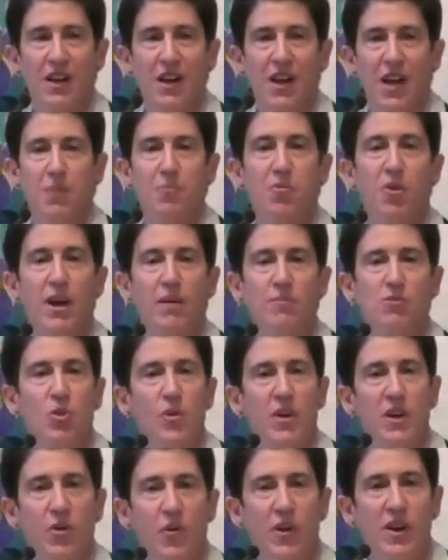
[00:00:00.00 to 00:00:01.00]
Abraham's
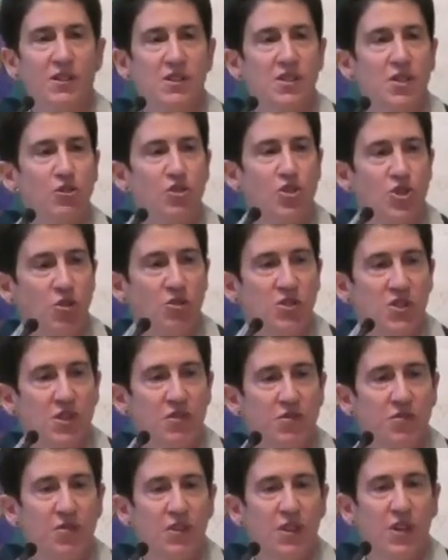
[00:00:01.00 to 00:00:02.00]
great-grandson,
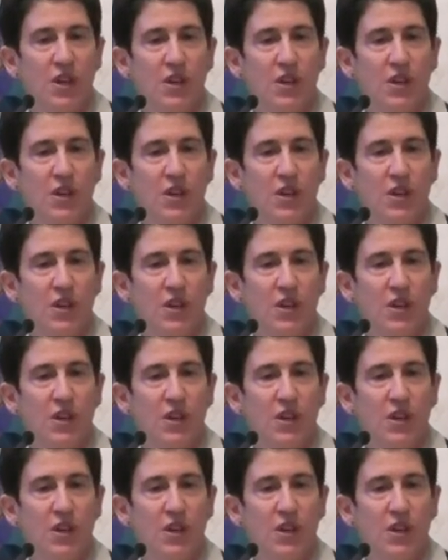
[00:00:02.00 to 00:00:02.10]
Joseph?